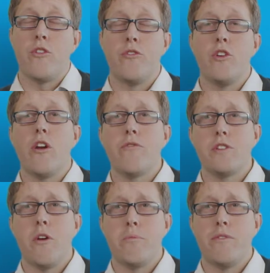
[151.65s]
So if you're an
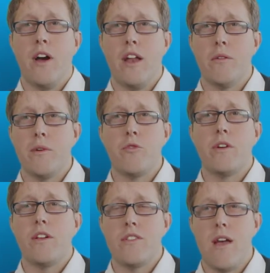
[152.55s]
over-the-top provider, we've
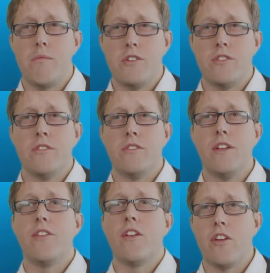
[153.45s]
already established
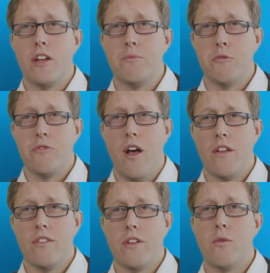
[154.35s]
these things are going to move fast.